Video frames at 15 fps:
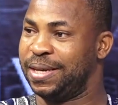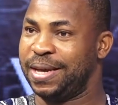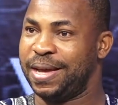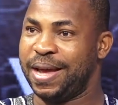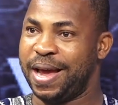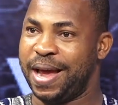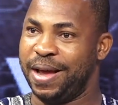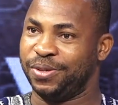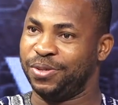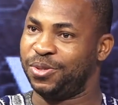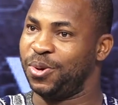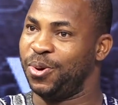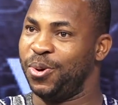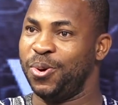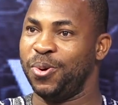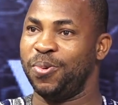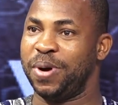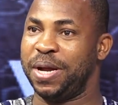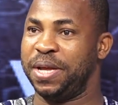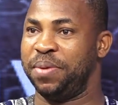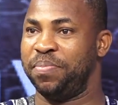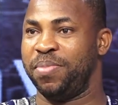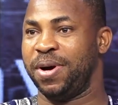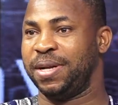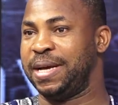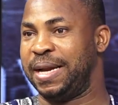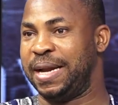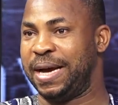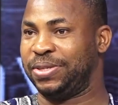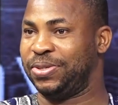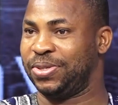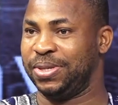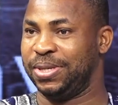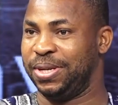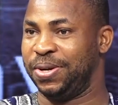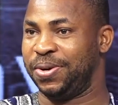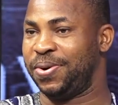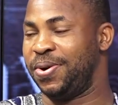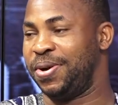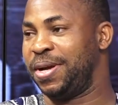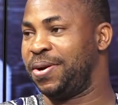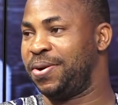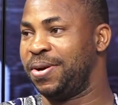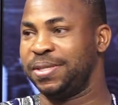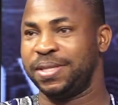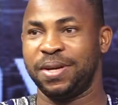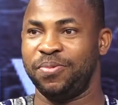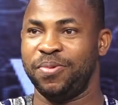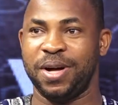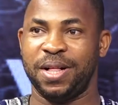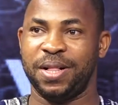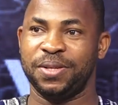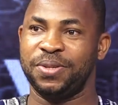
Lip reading: And so when he brought an action in court, the court said, well,